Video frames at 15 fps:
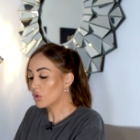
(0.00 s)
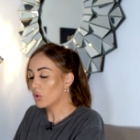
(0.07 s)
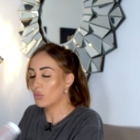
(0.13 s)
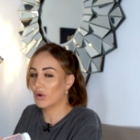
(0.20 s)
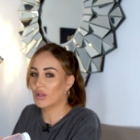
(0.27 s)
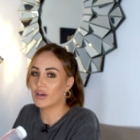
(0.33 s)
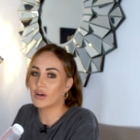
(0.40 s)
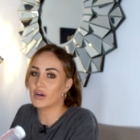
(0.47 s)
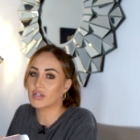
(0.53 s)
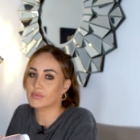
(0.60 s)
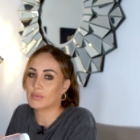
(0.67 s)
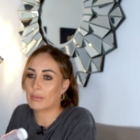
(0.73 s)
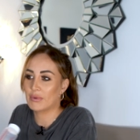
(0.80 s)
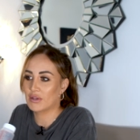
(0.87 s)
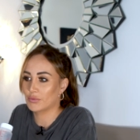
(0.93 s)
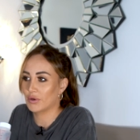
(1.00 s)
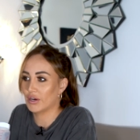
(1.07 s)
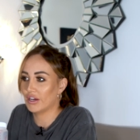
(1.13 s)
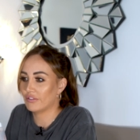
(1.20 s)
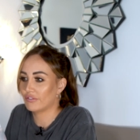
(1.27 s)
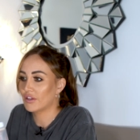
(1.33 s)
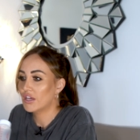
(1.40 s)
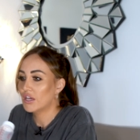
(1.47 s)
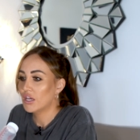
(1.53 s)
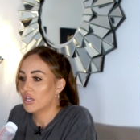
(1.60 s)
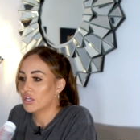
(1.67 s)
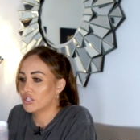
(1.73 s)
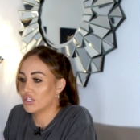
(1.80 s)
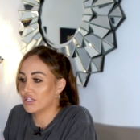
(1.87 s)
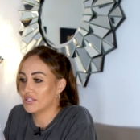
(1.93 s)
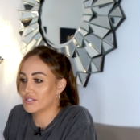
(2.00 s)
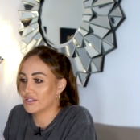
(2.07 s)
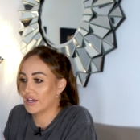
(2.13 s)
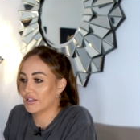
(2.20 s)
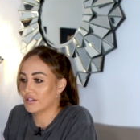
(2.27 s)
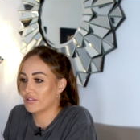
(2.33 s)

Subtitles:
When I asked my midwife, she said